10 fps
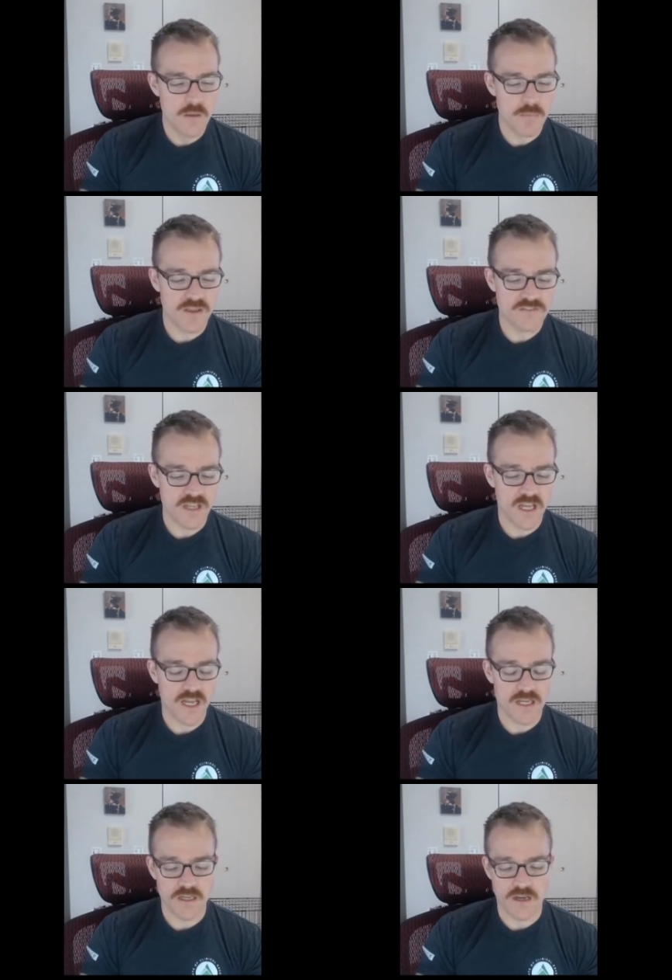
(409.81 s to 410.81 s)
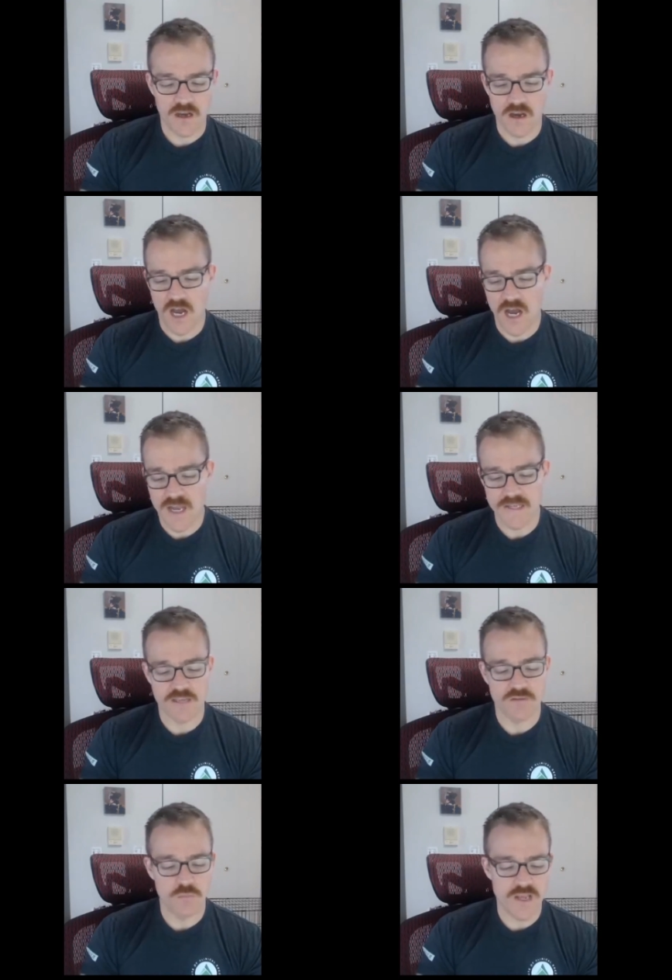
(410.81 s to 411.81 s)
based on uh, height
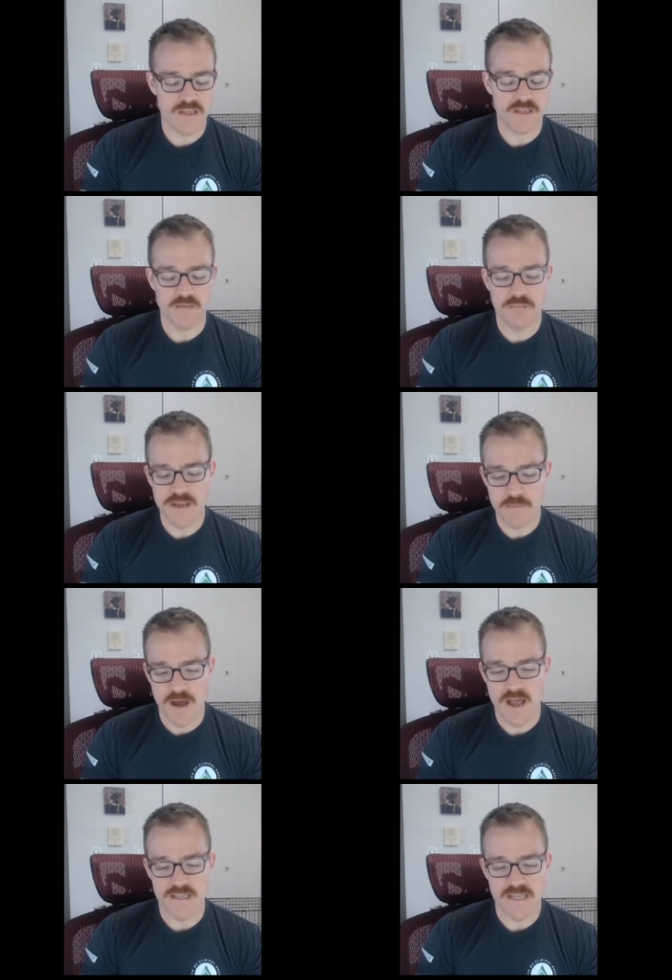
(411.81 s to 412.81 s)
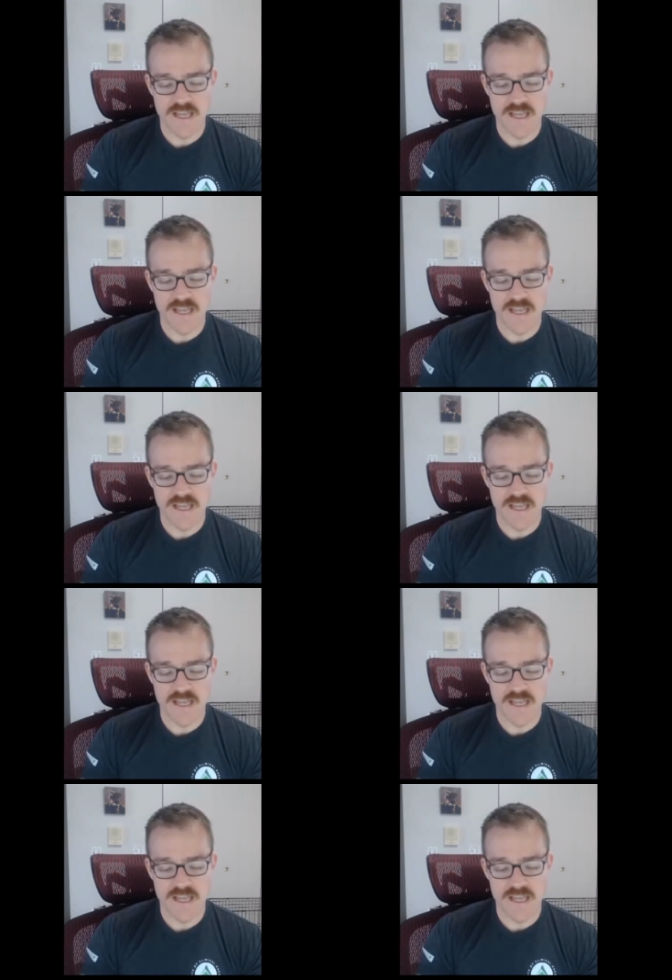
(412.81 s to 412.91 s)
and weight and BMI and